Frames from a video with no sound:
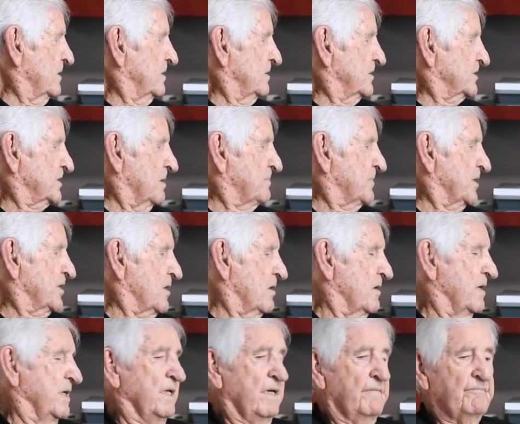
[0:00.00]

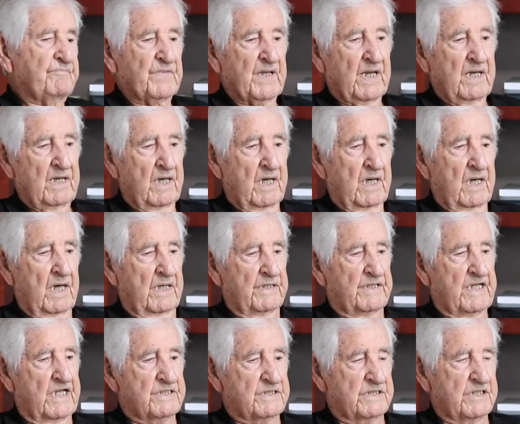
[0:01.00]
Cemetery.
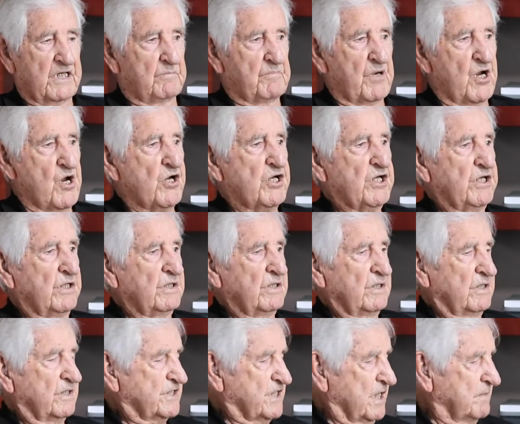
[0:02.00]
That's the
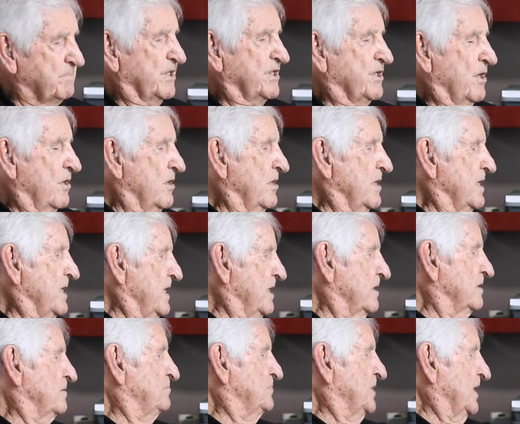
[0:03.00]
American Cemetery
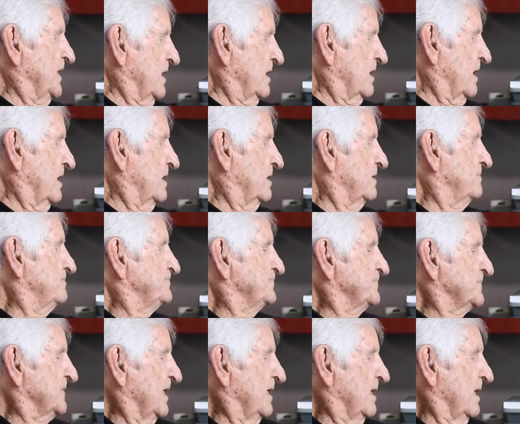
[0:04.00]
in Manila.
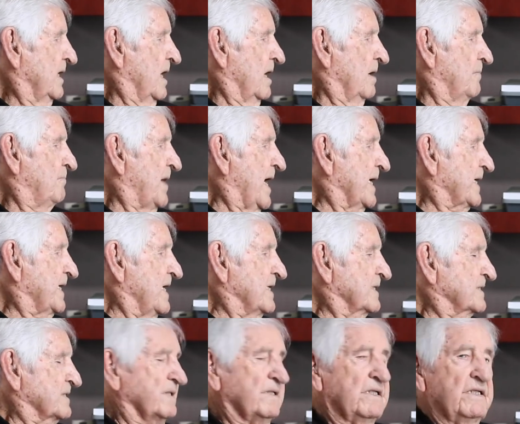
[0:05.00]
My
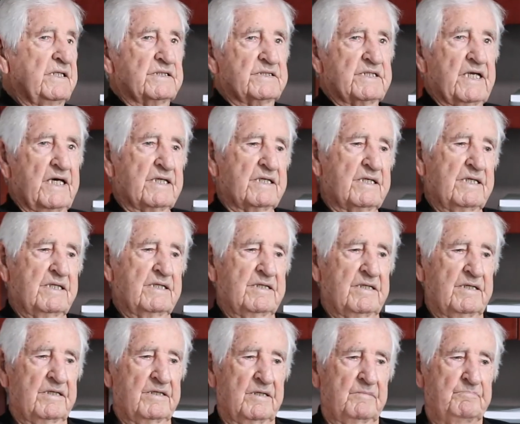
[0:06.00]
guess is that
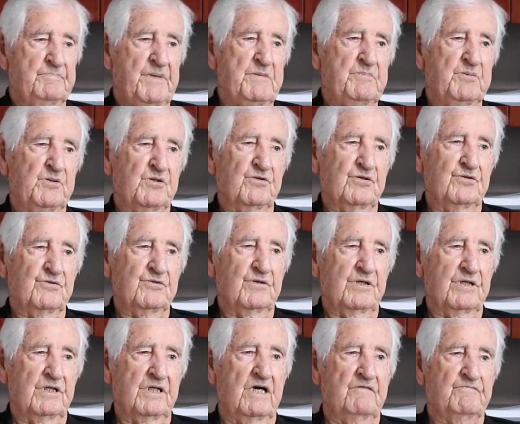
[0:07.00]
the people
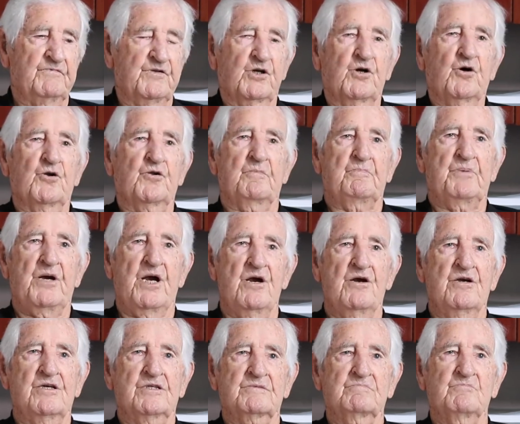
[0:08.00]
love to go to
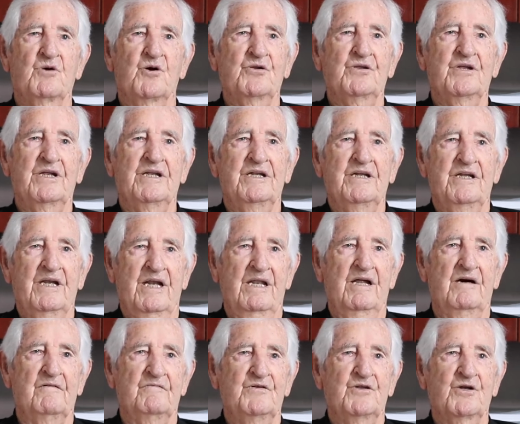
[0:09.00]
Paris more than they
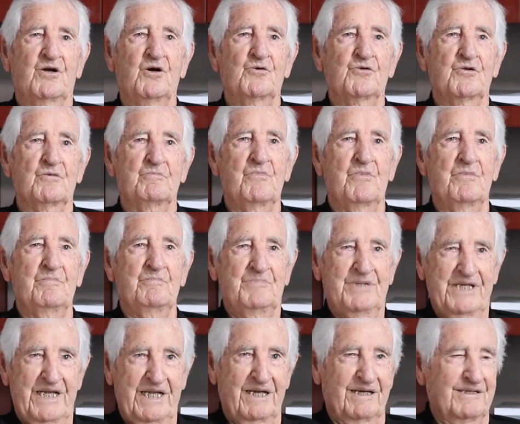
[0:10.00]
love to go to
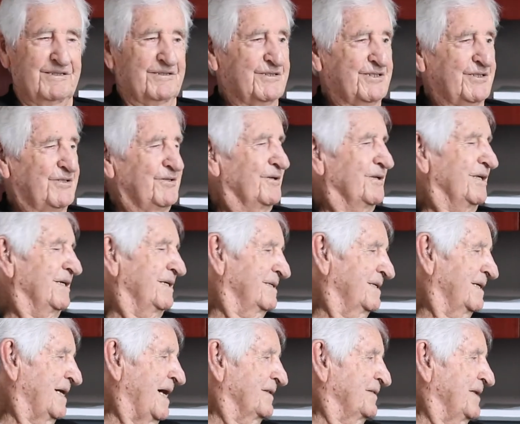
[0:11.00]
Manila, so
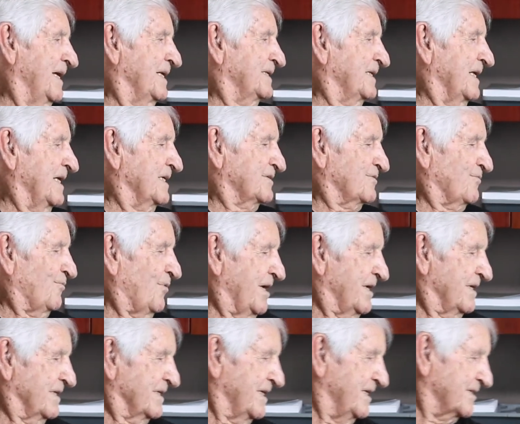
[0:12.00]
I think that's
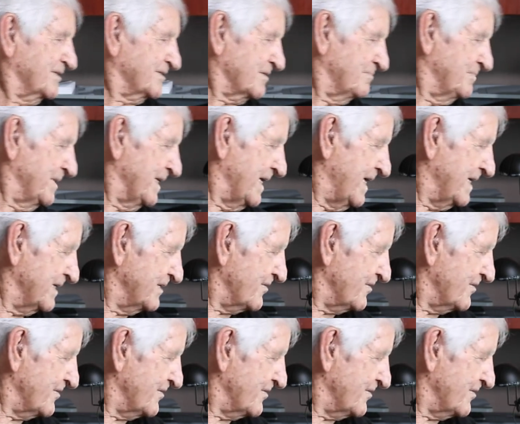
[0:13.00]
what gets them in that